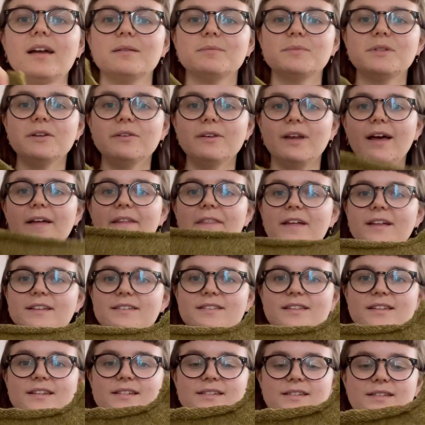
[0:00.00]
So yeah, that's
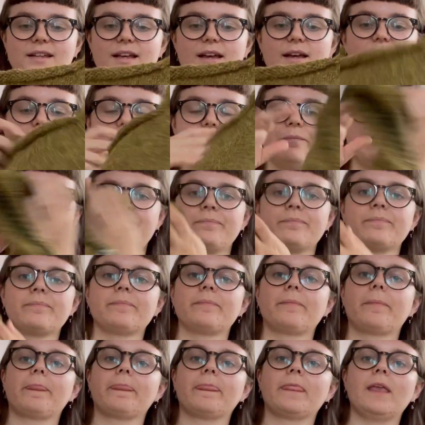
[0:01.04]
this.
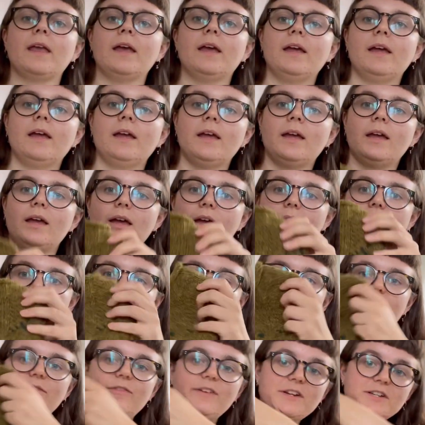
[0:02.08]

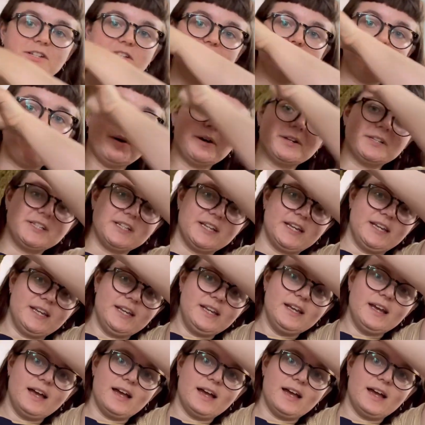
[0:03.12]
I finished the body.